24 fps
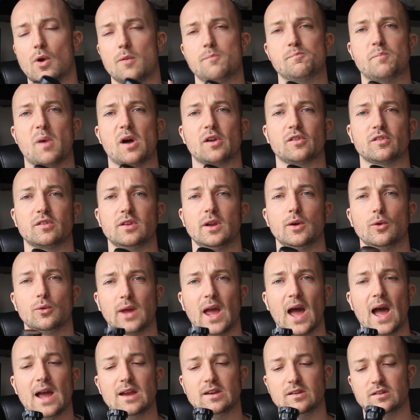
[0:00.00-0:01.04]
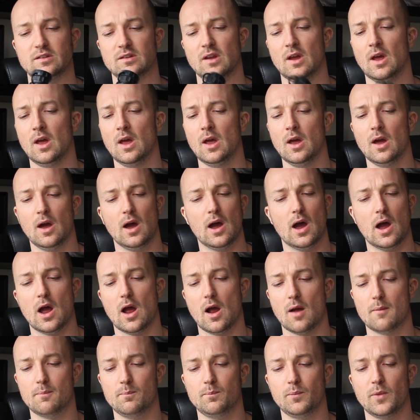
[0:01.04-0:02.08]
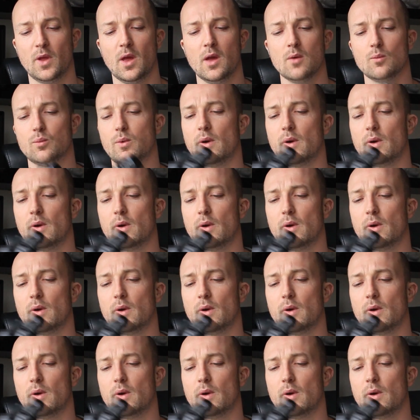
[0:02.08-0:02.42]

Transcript: robust little case um,